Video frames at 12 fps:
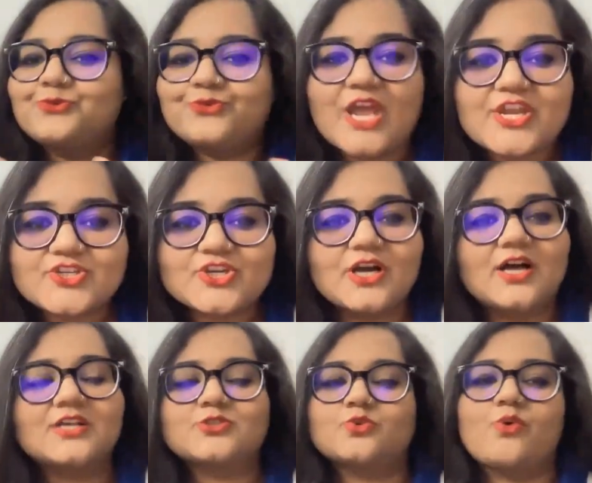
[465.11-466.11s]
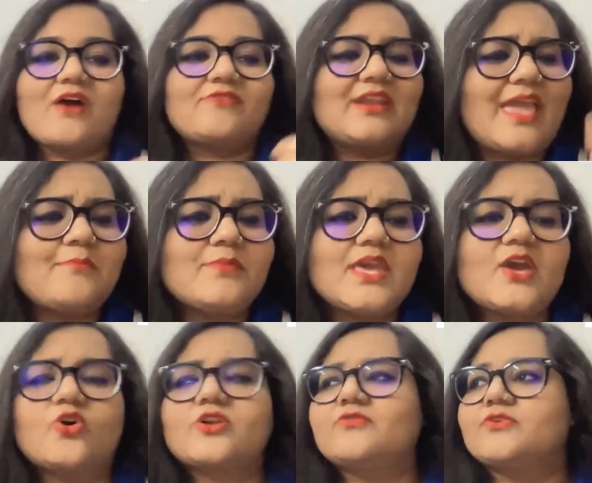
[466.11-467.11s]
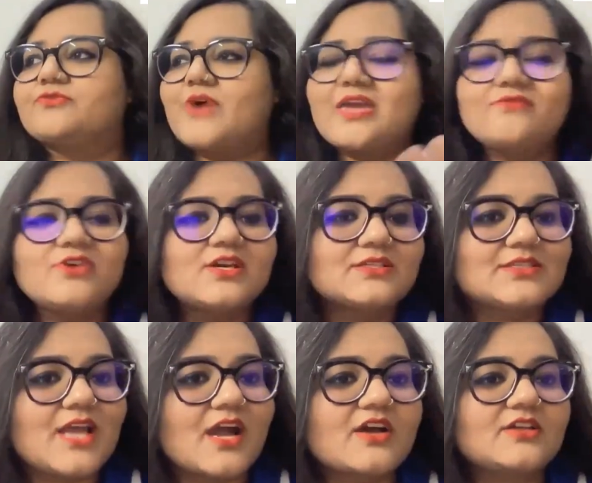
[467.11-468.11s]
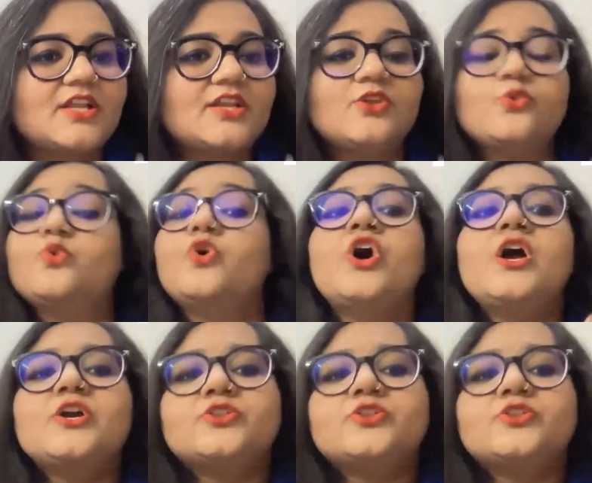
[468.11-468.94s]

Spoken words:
freshers who have an MBA or even 5 years younger than you.